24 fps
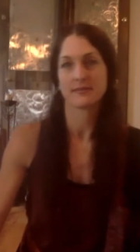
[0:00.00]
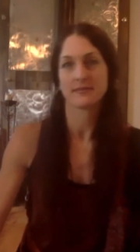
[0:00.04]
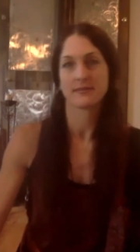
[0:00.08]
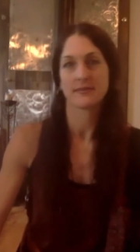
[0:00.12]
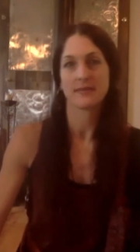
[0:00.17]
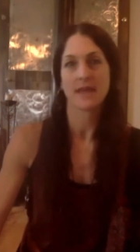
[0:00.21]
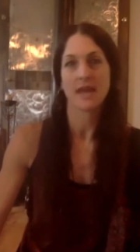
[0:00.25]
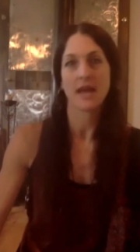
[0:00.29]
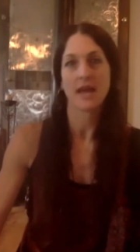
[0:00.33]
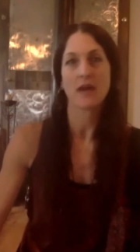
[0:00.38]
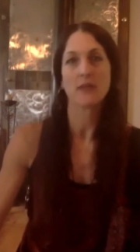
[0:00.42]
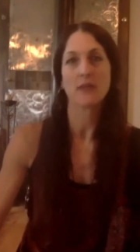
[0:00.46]

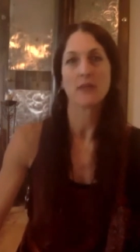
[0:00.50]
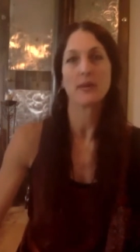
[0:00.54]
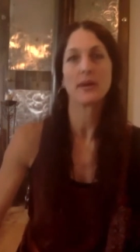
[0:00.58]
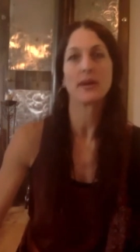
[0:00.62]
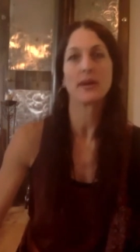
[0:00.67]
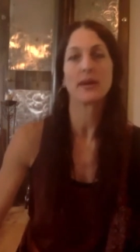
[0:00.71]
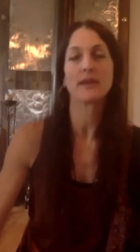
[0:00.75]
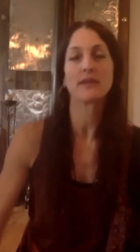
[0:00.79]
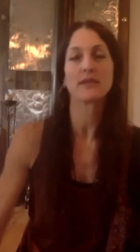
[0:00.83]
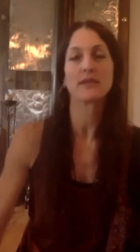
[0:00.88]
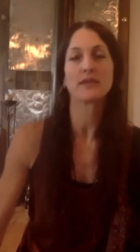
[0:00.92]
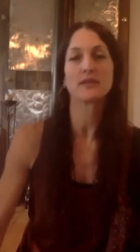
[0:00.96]
How about
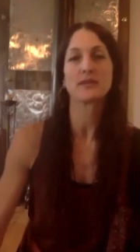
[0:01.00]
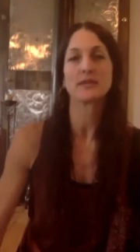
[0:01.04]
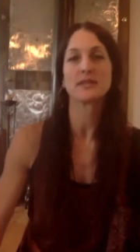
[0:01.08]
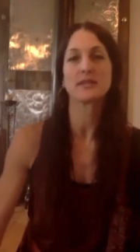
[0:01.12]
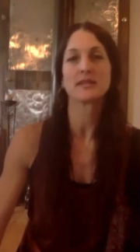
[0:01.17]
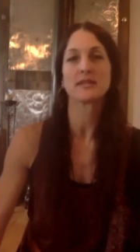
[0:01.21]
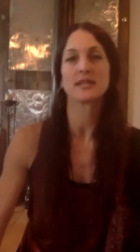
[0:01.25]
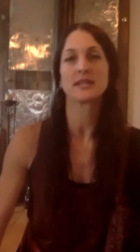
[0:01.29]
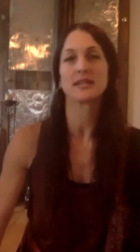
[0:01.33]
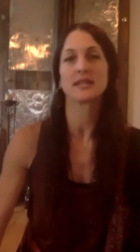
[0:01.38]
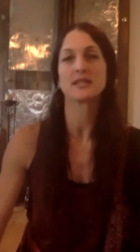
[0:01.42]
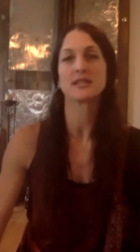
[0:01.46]
everyone's
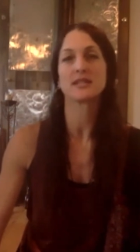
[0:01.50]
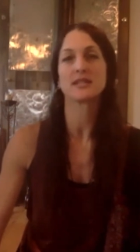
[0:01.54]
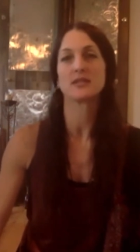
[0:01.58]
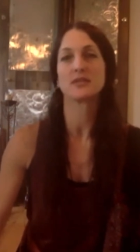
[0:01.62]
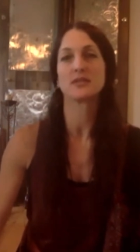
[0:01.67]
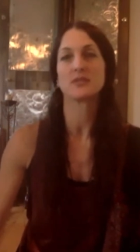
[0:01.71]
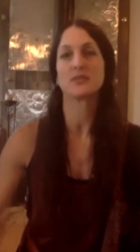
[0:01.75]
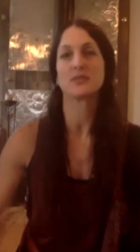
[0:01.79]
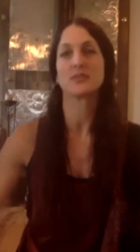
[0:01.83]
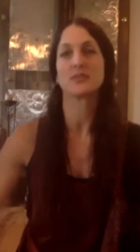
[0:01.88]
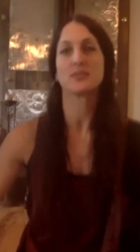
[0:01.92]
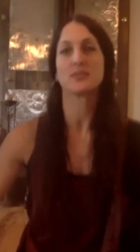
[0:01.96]
gonna
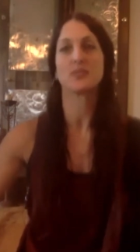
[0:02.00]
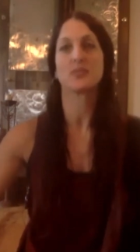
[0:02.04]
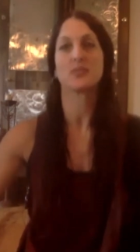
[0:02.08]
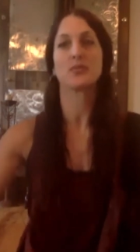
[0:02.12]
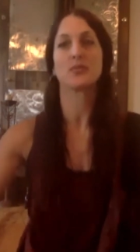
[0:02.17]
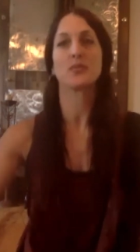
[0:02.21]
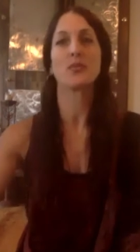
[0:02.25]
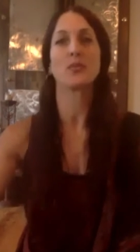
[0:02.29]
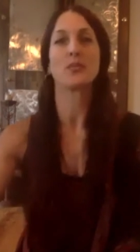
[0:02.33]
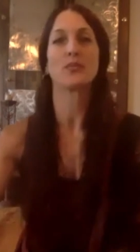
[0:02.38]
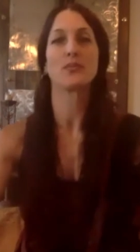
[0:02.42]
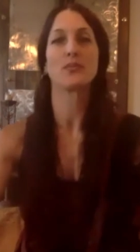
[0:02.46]
do
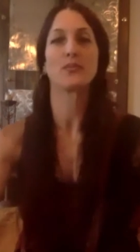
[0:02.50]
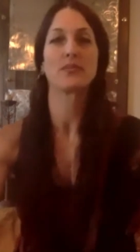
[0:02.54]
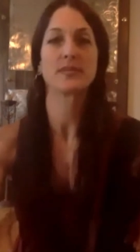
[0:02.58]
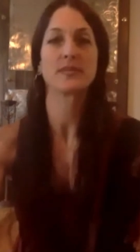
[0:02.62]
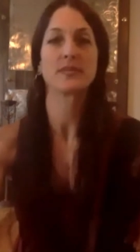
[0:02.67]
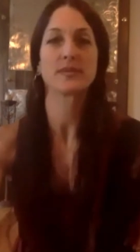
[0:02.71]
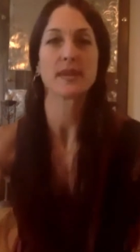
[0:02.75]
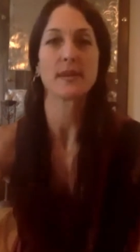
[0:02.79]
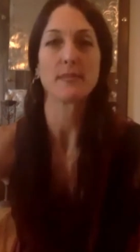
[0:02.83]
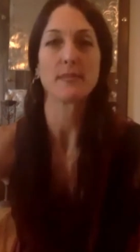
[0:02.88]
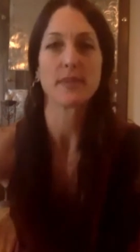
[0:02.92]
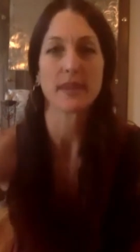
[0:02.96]

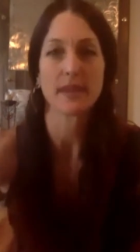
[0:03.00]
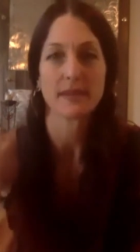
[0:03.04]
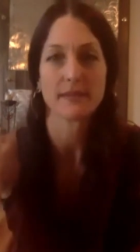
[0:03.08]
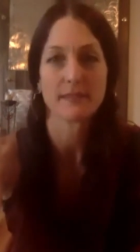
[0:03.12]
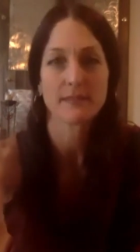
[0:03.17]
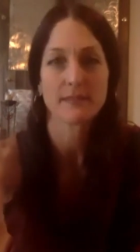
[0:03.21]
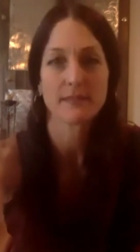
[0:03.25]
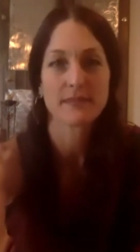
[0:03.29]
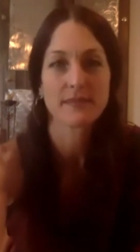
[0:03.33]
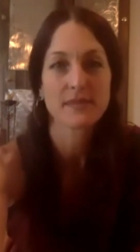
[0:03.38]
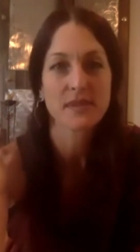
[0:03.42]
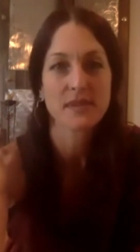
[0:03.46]
something?
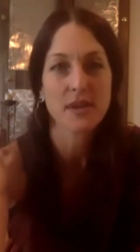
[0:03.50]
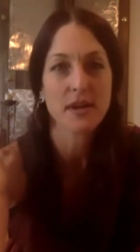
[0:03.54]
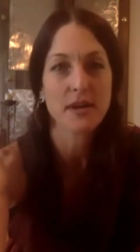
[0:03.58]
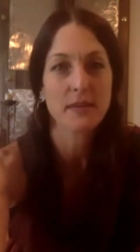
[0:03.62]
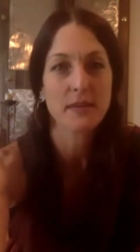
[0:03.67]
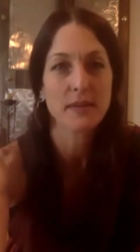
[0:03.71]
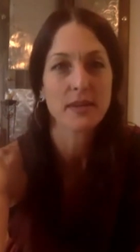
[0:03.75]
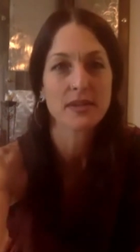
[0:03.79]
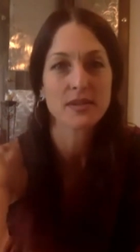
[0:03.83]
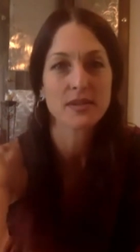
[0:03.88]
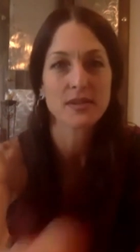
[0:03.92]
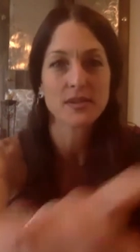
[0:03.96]
So I'm
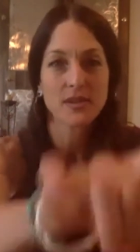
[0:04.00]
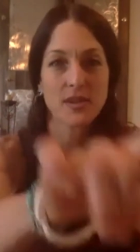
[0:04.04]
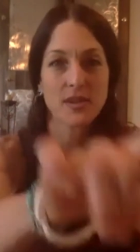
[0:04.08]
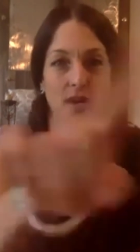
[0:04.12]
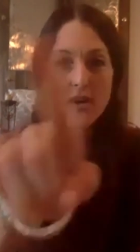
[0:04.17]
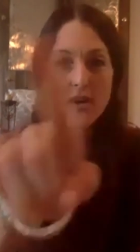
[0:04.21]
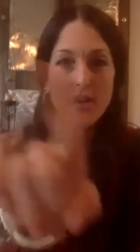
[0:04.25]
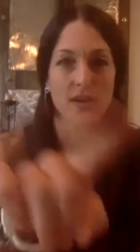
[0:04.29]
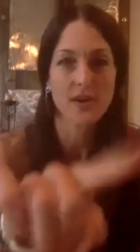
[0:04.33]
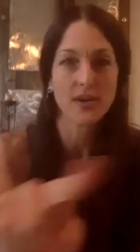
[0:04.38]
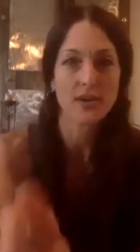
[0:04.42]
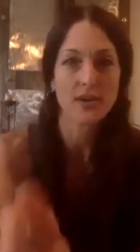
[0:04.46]
gonna just
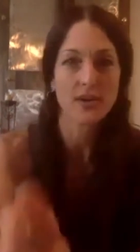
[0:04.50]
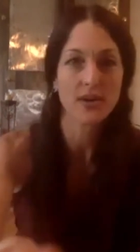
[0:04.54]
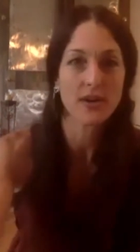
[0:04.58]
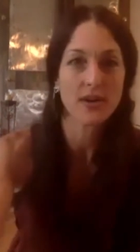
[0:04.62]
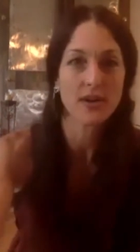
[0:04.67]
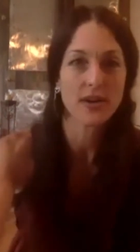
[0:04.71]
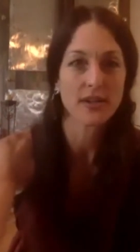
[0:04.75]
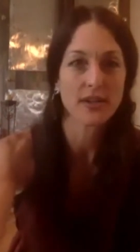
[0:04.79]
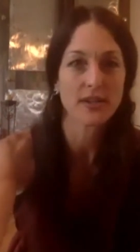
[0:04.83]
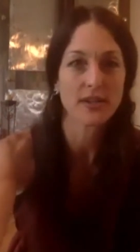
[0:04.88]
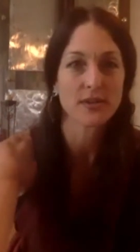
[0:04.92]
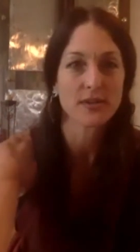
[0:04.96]
call
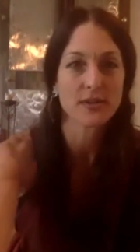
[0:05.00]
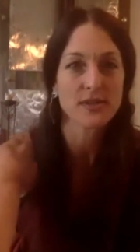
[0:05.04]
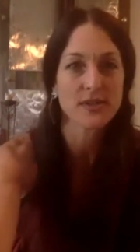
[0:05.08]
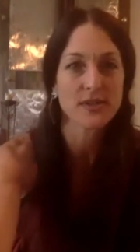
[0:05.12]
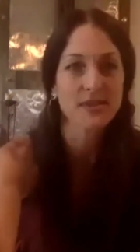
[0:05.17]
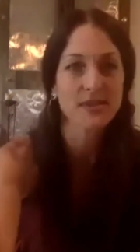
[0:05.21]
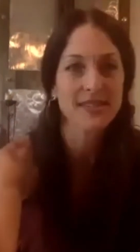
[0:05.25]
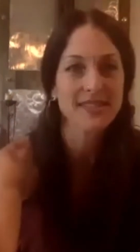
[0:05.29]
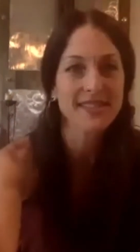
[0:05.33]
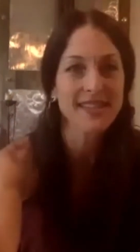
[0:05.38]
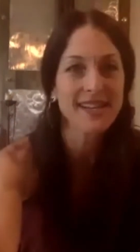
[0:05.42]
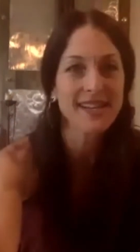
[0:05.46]
on you. So
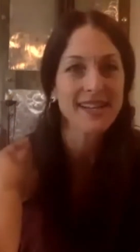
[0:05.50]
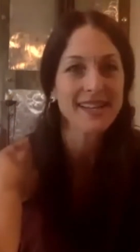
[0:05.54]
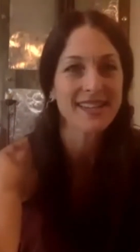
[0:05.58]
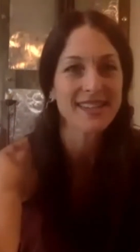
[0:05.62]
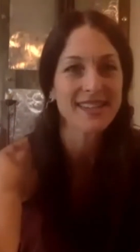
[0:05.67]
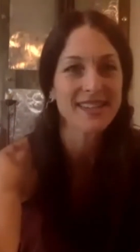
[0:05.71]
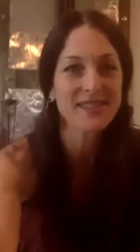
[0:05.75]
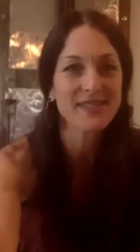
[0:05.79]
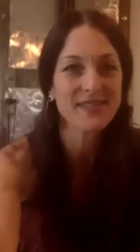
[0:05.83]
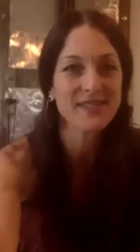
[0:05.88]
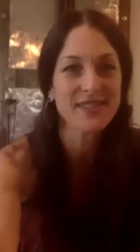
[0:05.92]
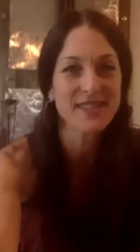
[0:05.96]
Natalia,
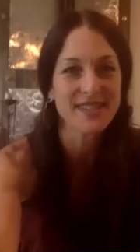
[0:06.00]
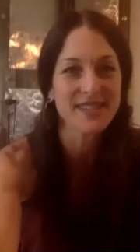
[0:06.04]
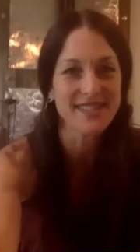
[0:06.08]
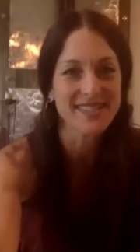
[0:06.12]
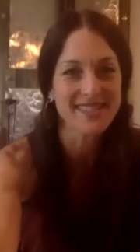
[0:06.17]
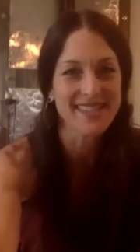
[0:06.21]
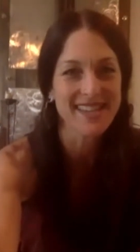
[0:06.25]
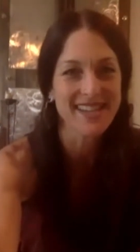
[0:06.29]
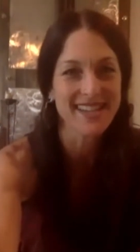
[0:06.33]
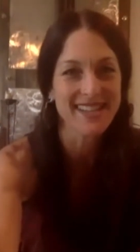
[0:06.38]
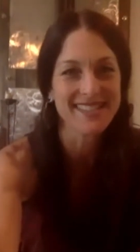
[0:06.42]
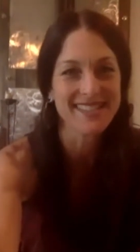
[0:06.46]
you're
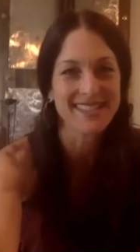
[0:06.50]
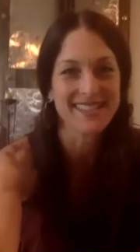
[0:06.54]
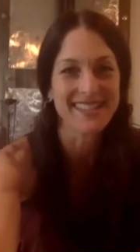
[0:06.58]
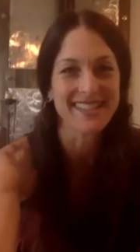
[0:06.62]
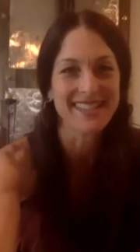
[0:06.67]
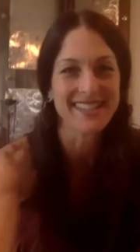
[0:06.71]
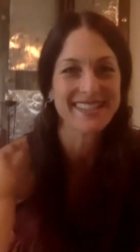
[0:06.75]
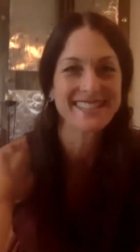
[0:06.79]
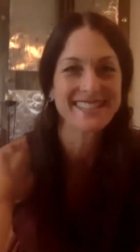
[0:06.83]
first, actually.